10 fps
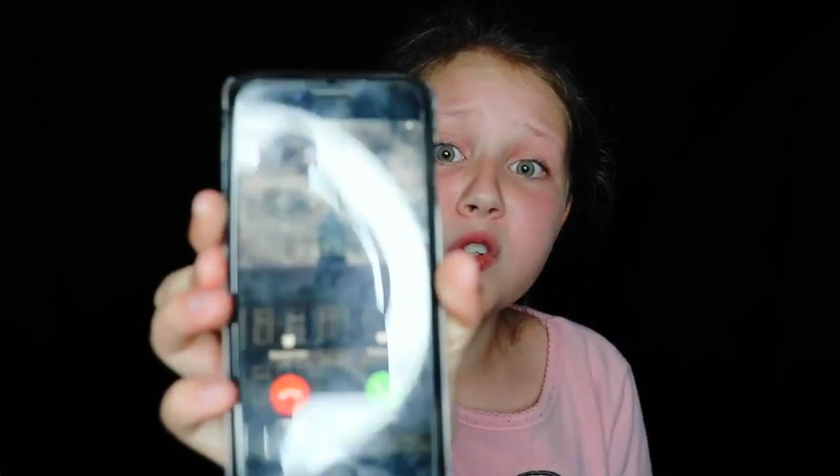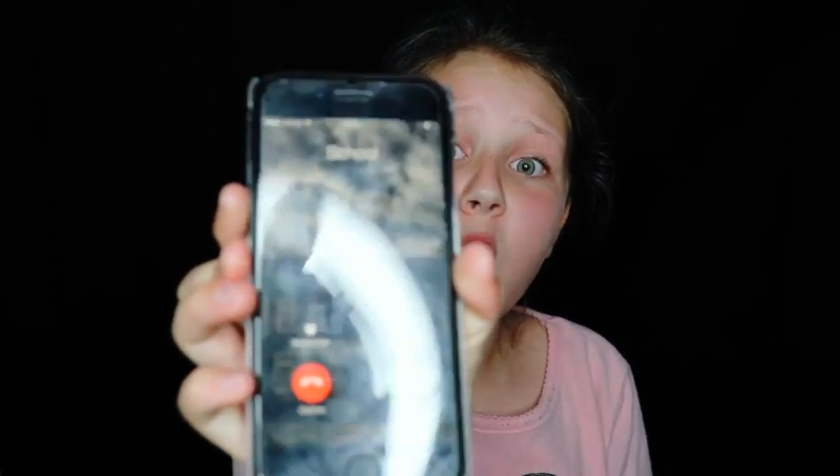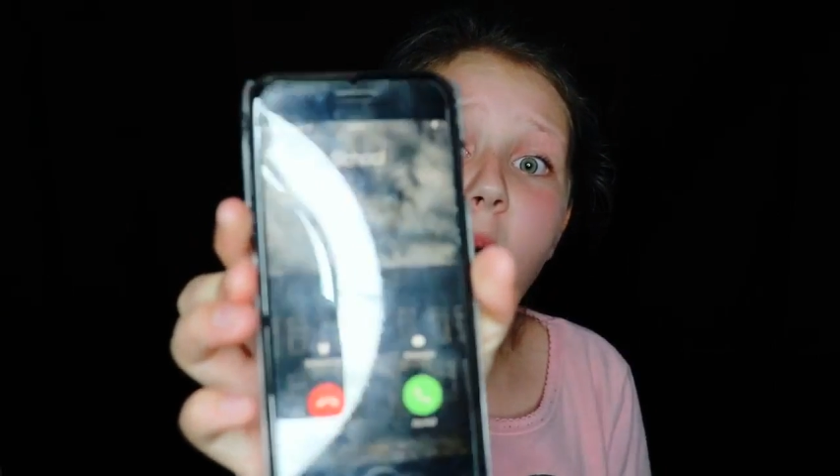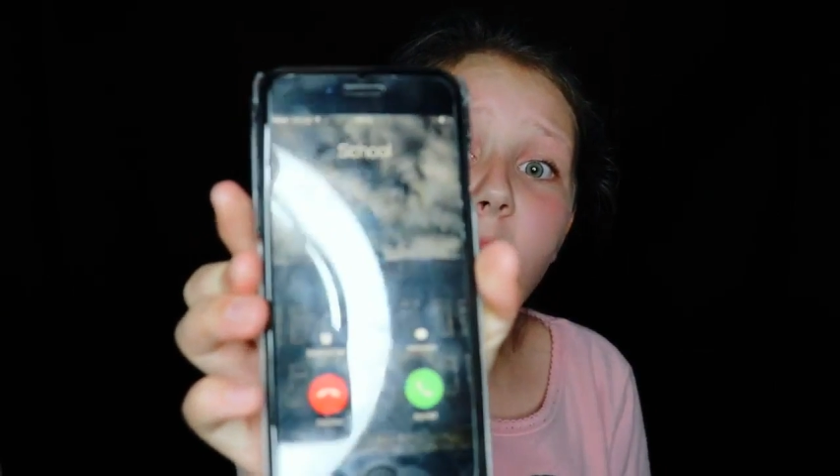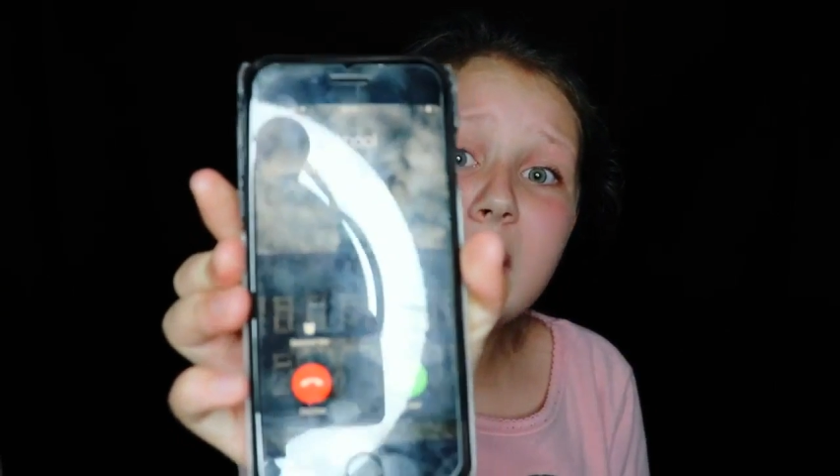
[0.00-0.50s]
It's
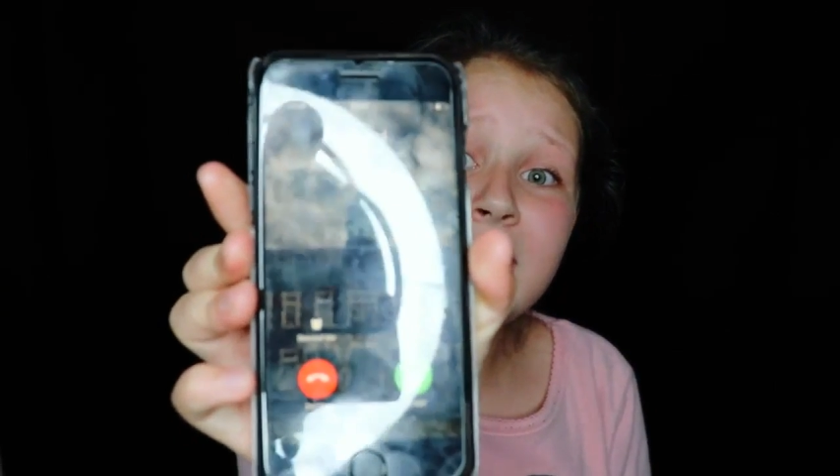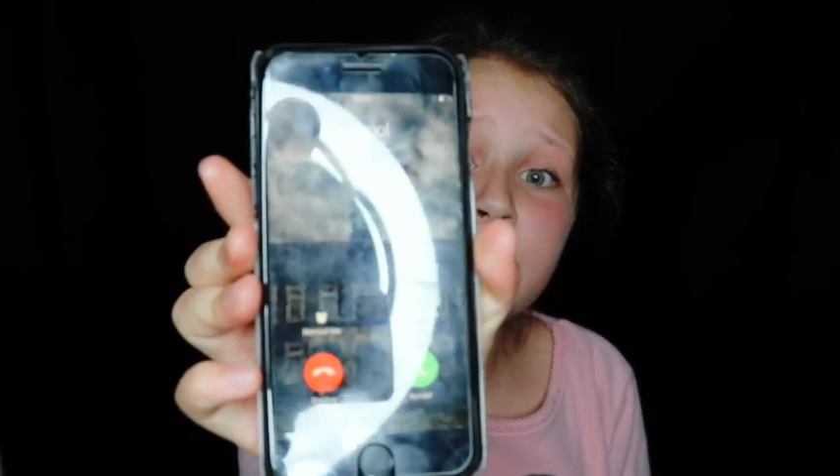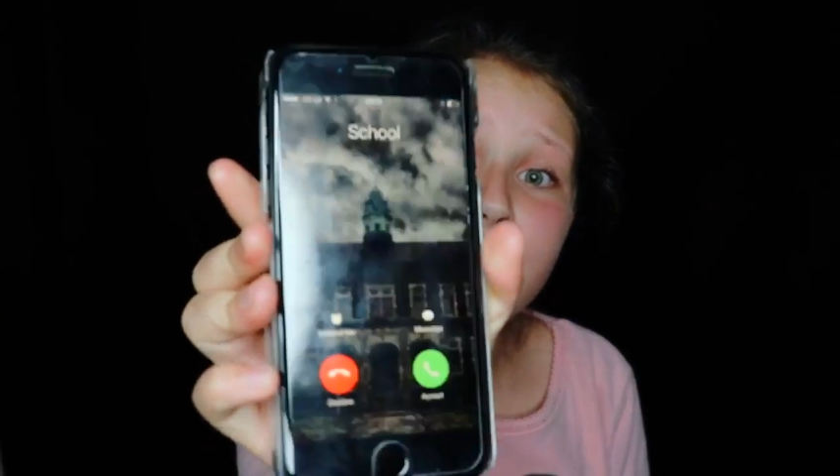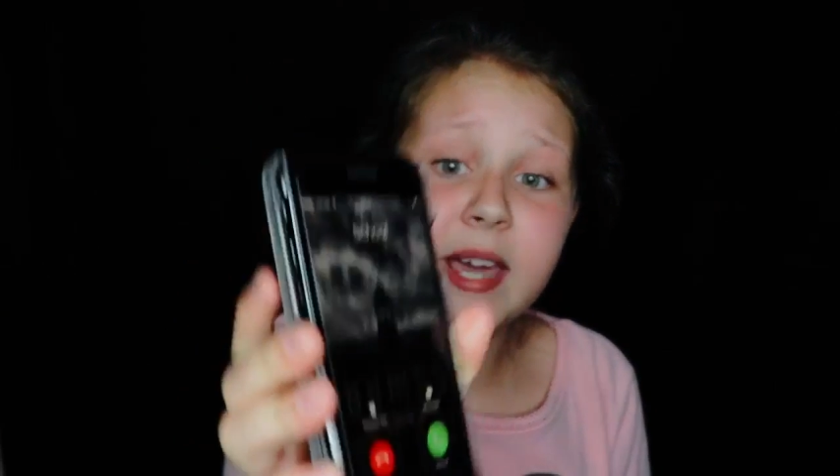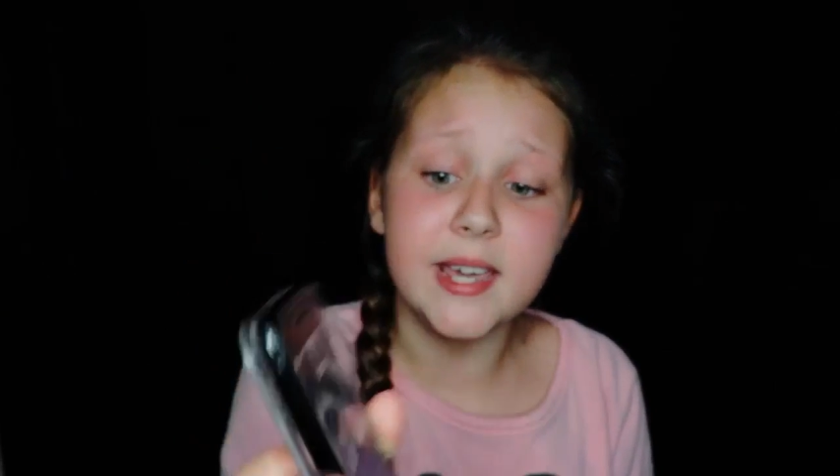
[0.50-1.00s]

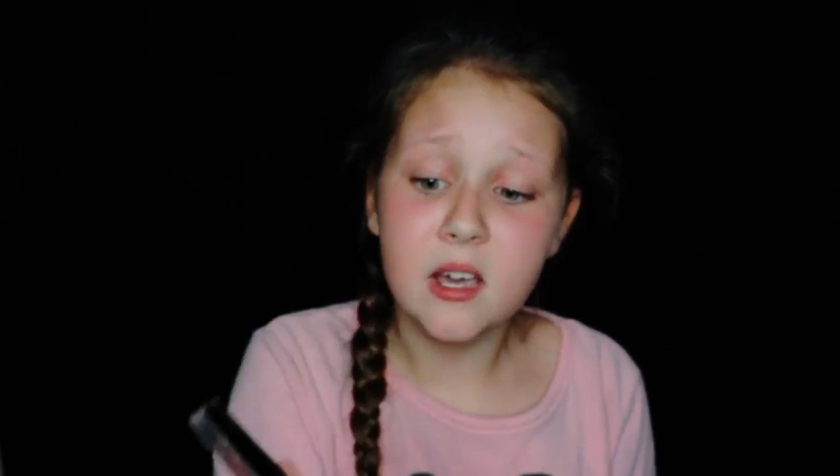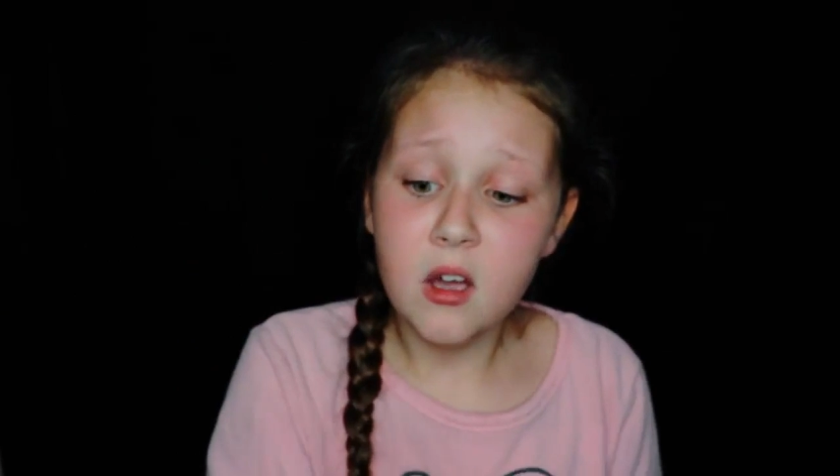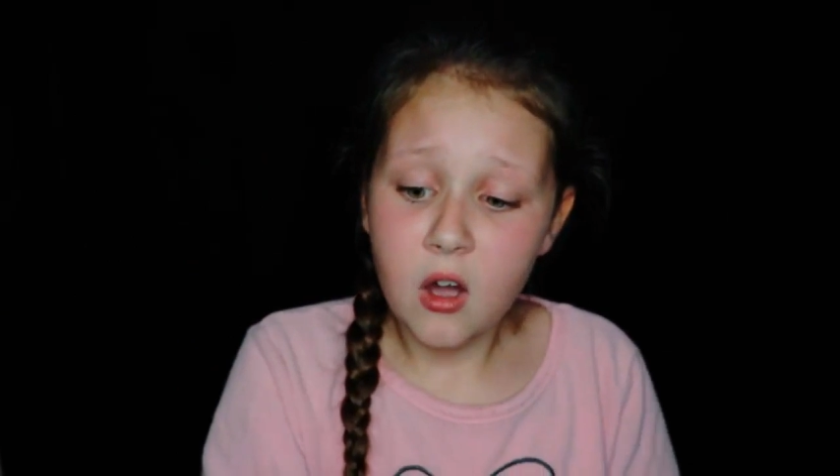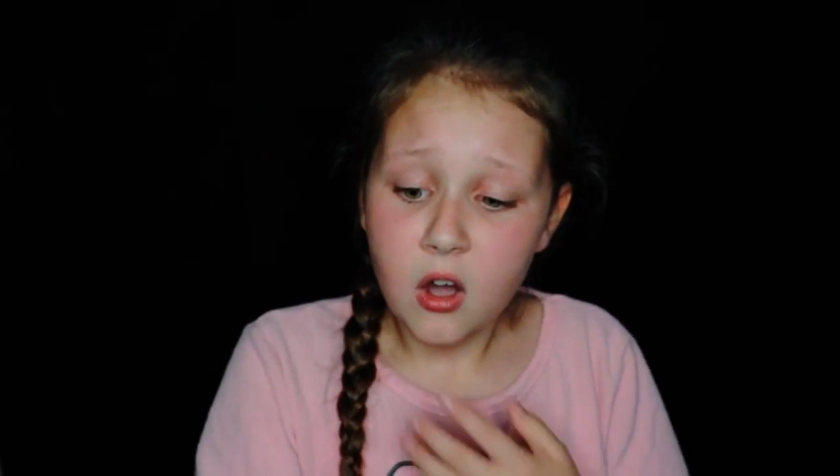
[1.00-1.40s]
calling me.